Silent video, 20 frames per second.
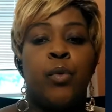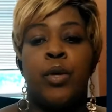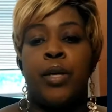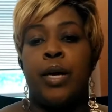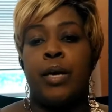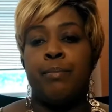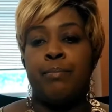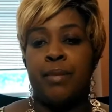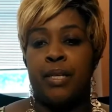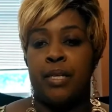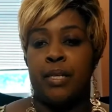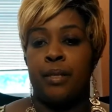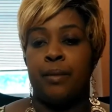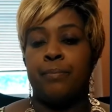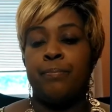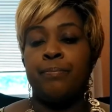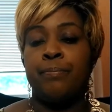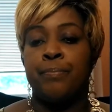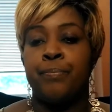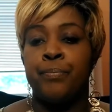what I mean.
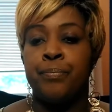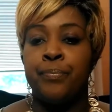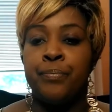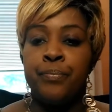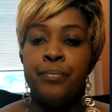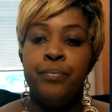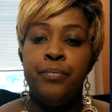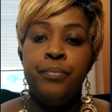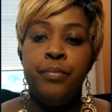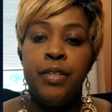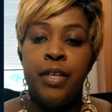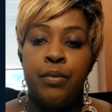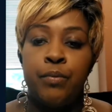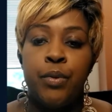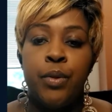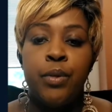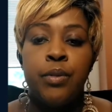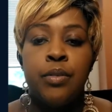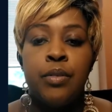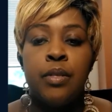If
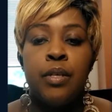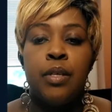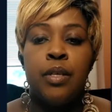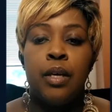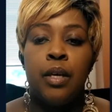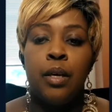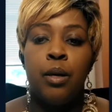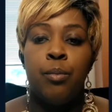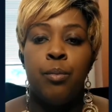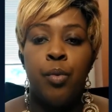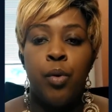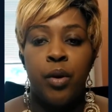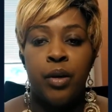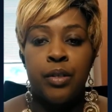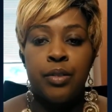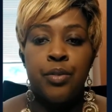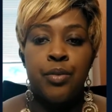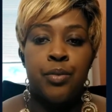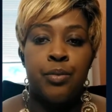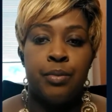you're seeking a
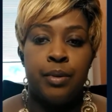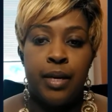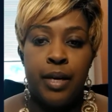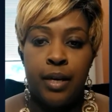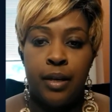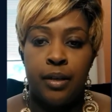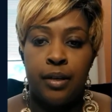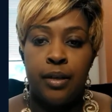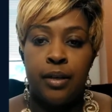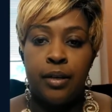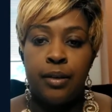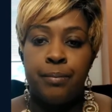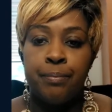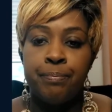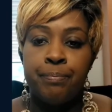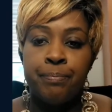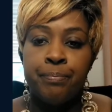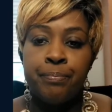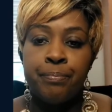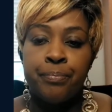mortgage through NACA,
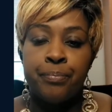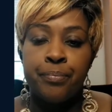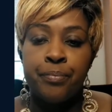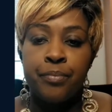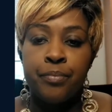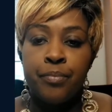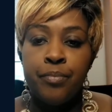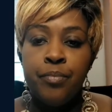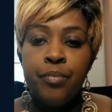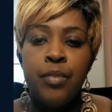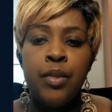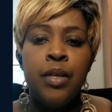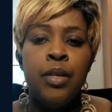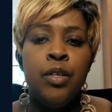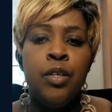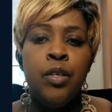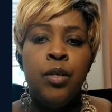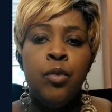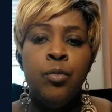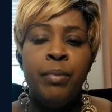
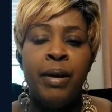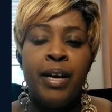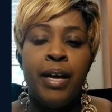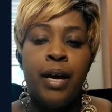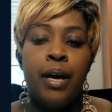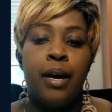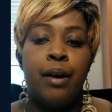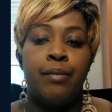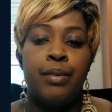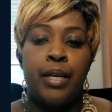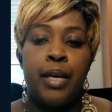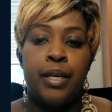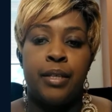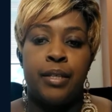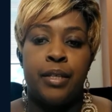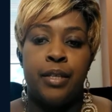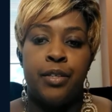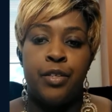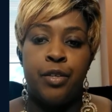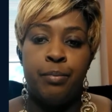you may have an
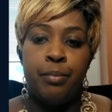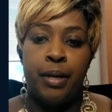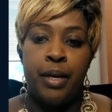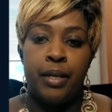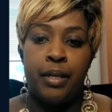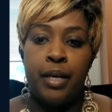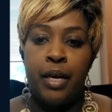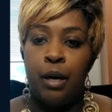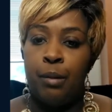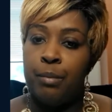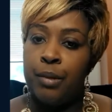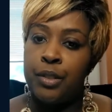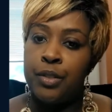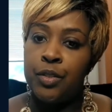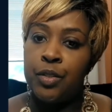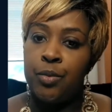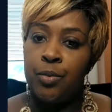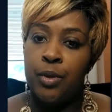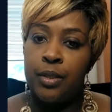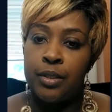idea in your mind how much
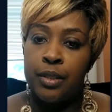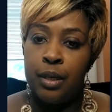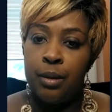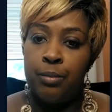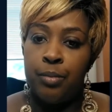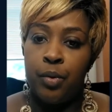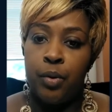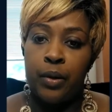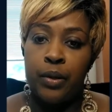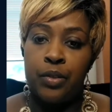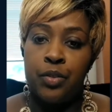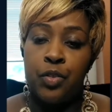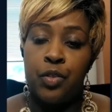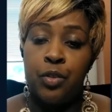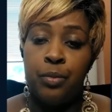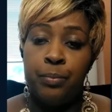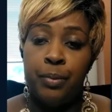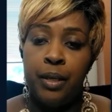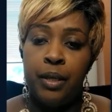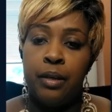you want that mortgage
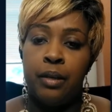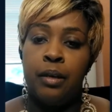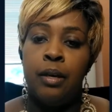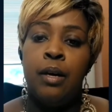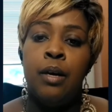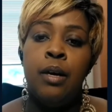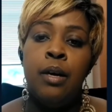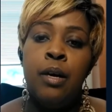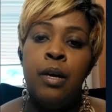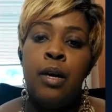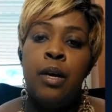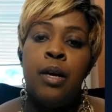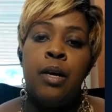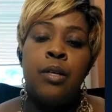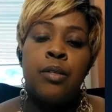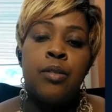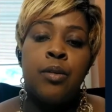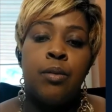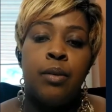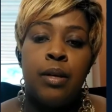to be.
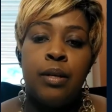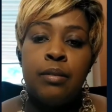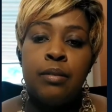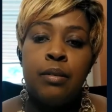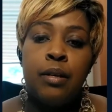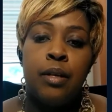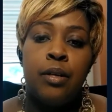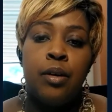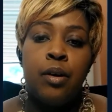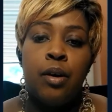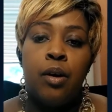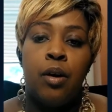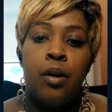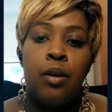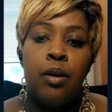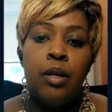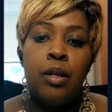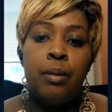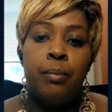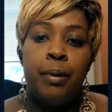So let's say you're
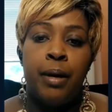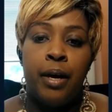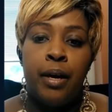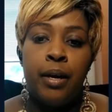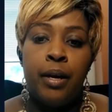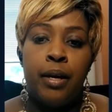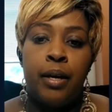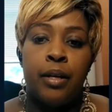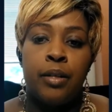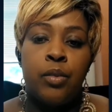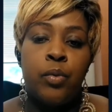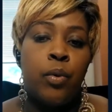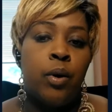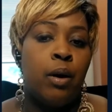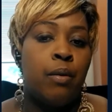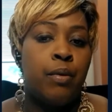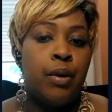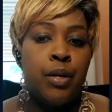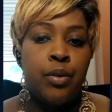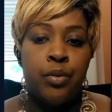currently paying
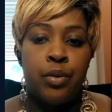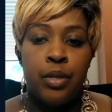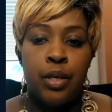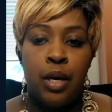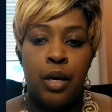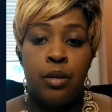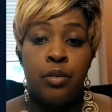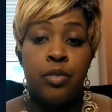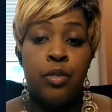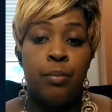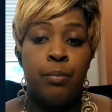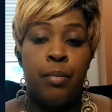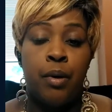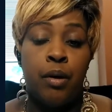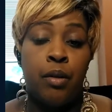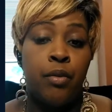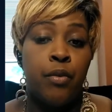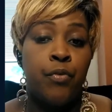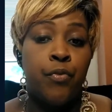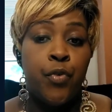$1,200 a
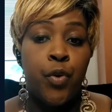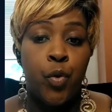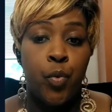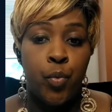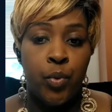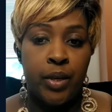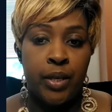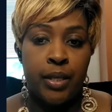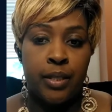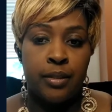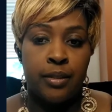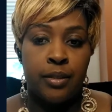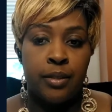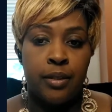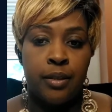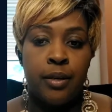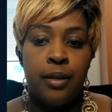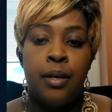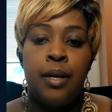month for rent,